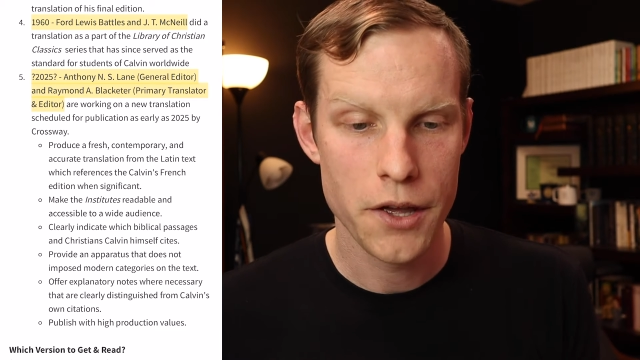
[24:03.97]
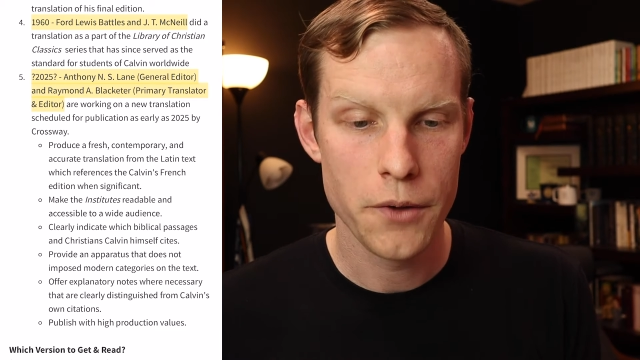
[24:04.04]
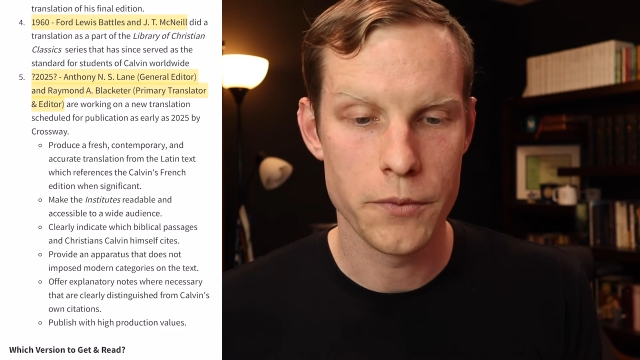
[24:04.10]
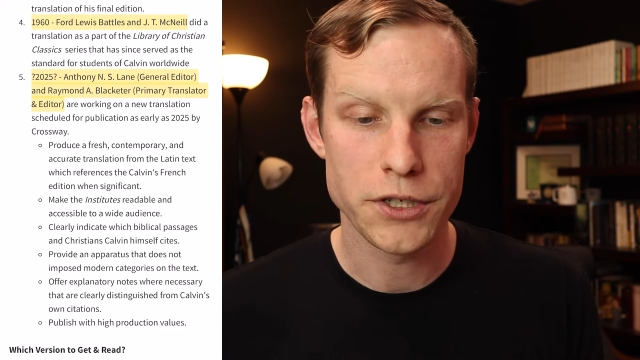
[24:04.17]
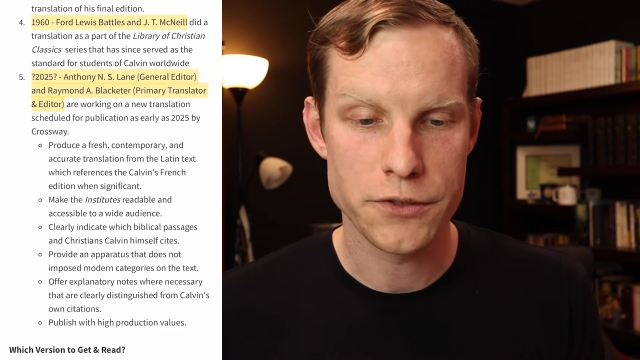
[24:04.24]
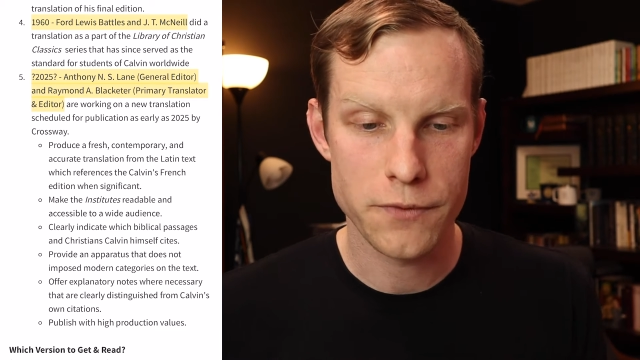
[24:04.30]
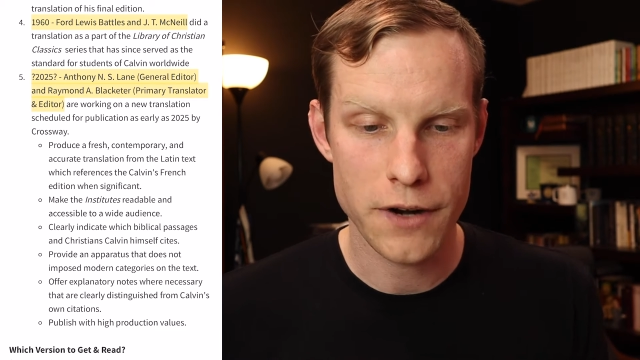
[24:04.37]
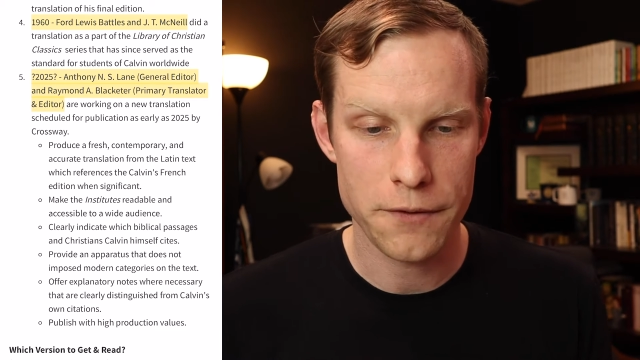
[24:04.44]

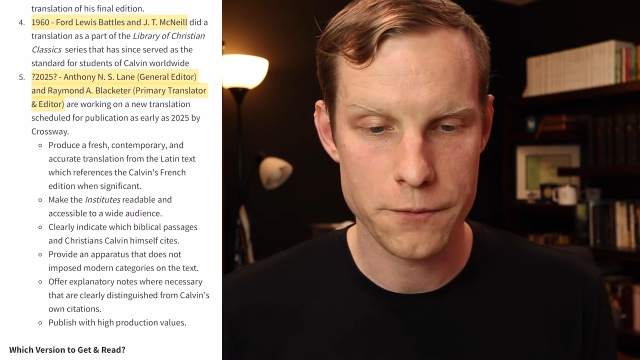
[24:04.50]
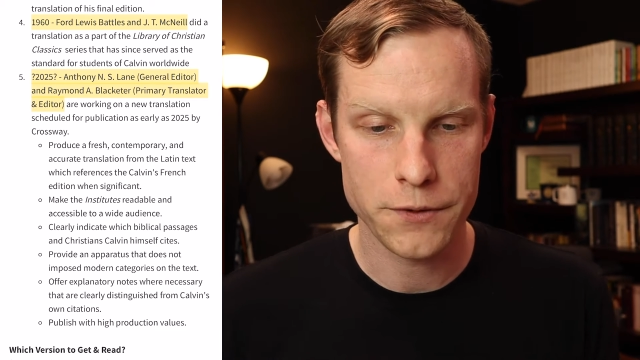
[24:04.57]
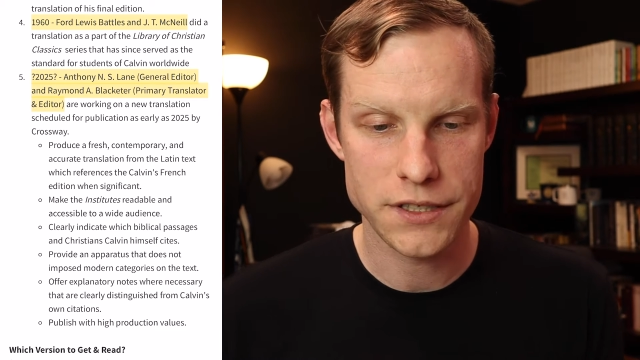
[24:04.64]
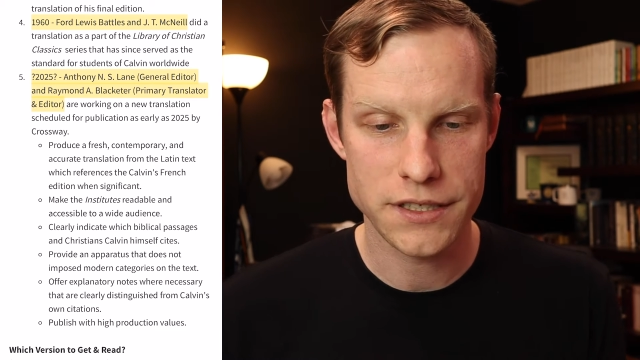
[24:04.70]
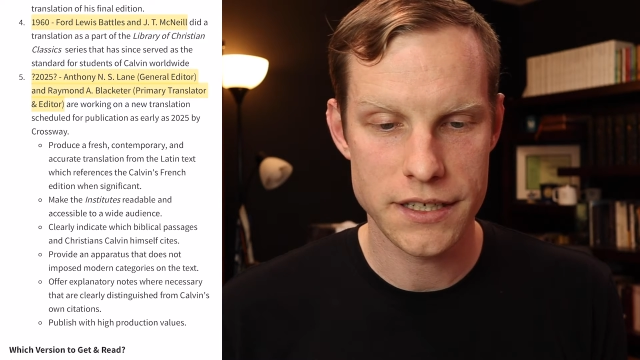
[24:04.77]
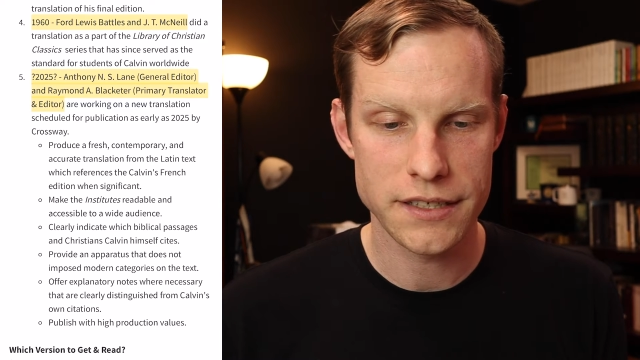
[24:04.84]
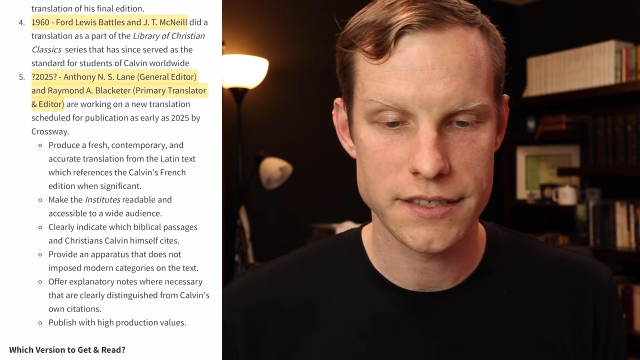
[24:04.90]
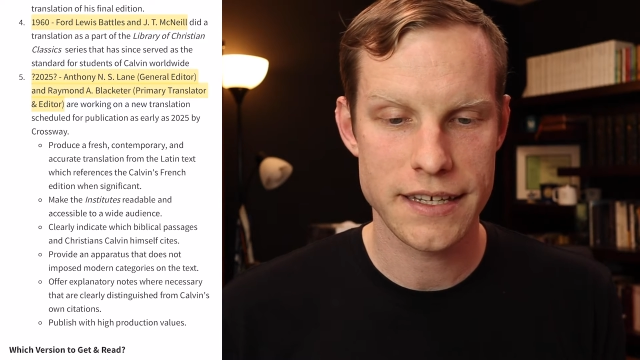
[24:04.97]
which
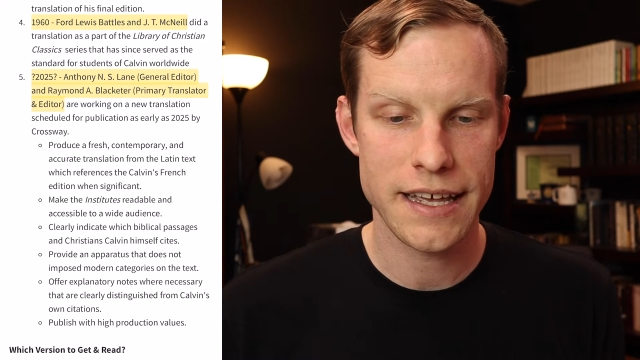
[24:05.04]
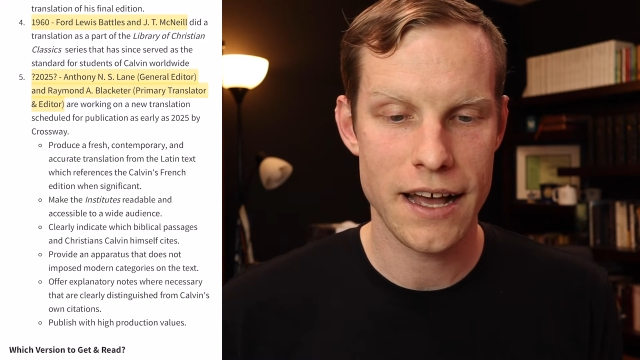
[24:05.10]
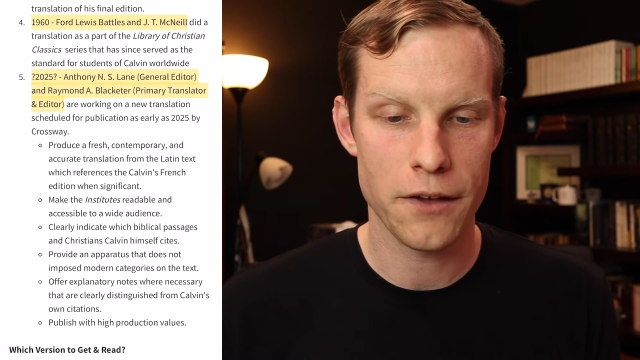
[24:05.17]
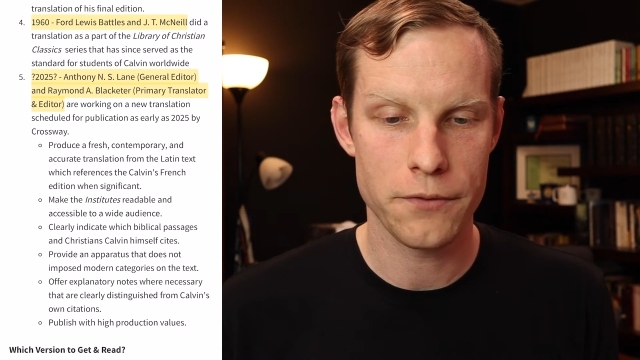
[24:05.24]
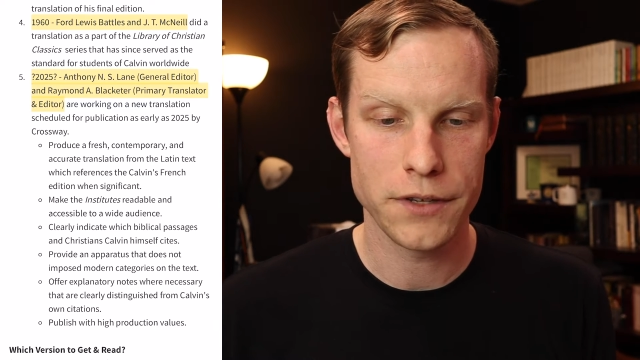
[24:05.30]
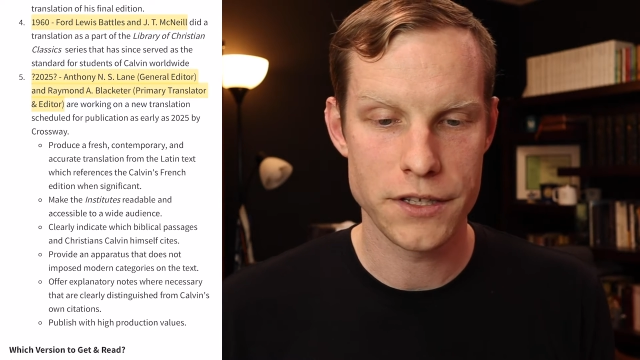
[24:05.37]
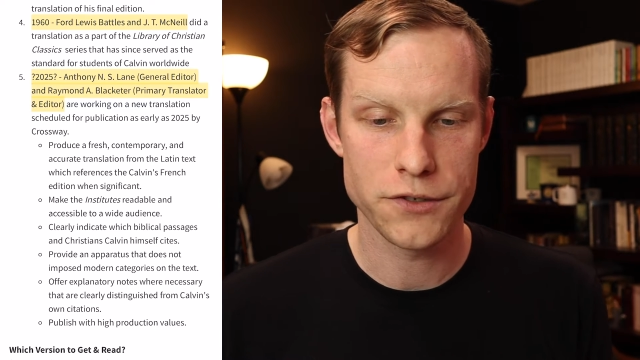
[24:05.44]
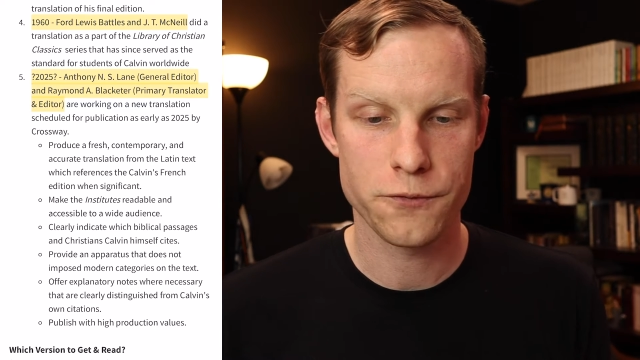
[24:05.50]
references
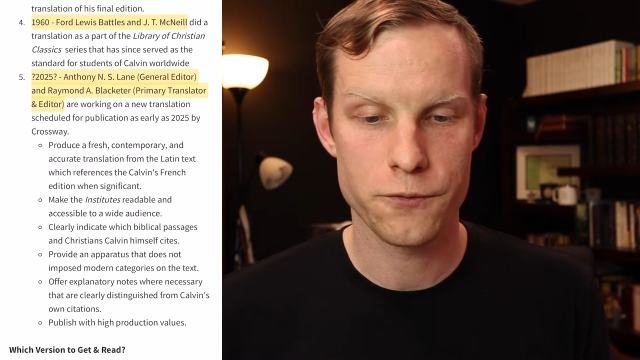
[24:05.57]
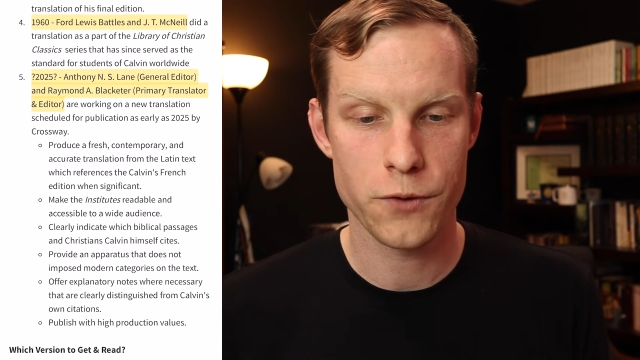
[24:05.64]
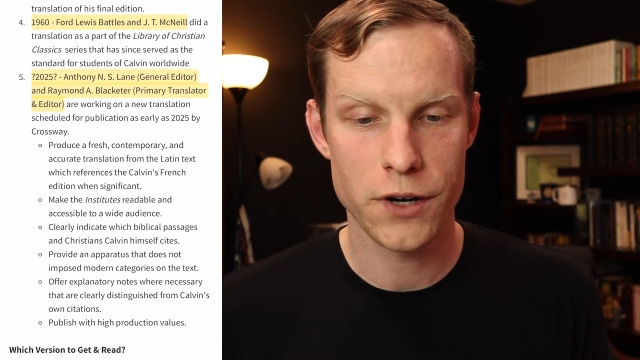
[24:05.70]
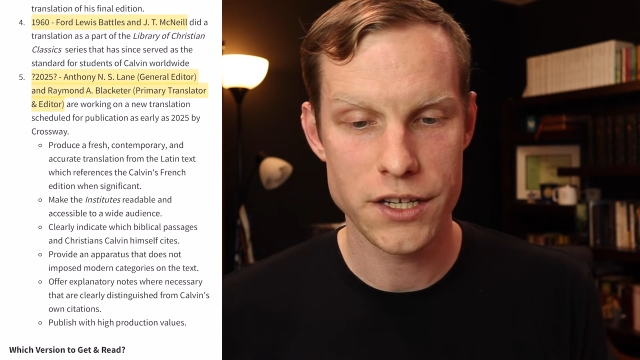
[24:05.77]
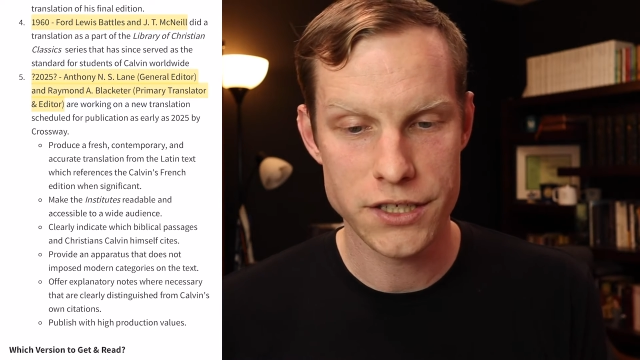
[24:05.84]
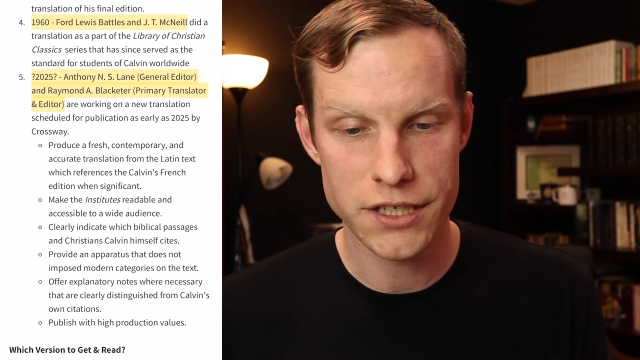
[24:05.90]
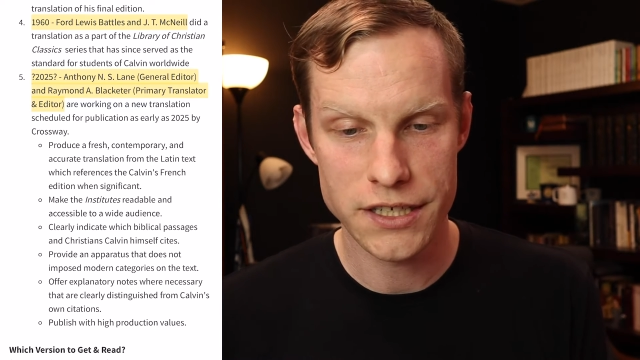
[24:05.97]
Calvin's French